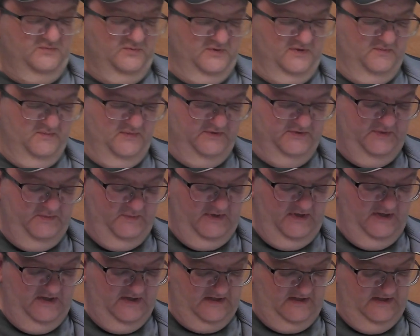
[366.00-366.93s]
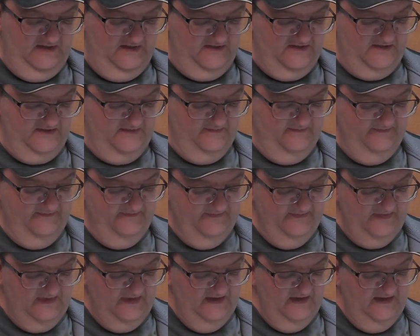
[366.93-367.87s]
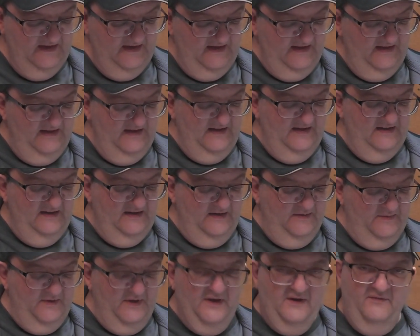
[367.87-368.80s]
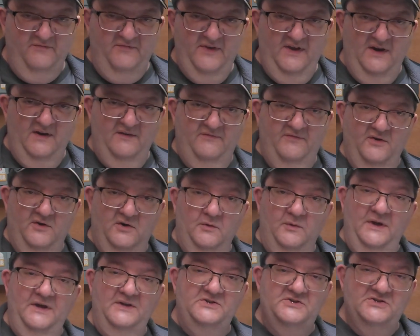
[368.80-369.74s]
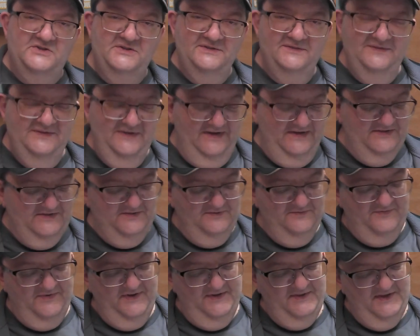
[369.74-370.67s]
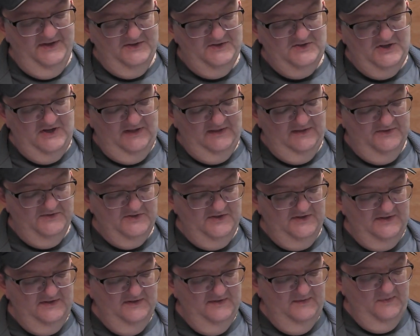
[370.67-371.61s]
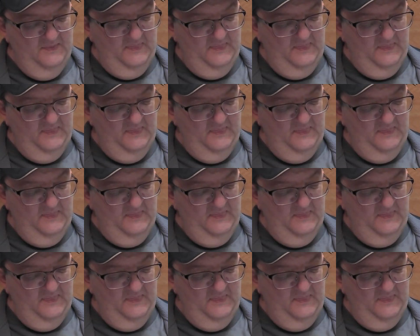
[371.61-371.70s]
with the multimedia kits. I'm not a fan of photo-etch. I do find that challenging.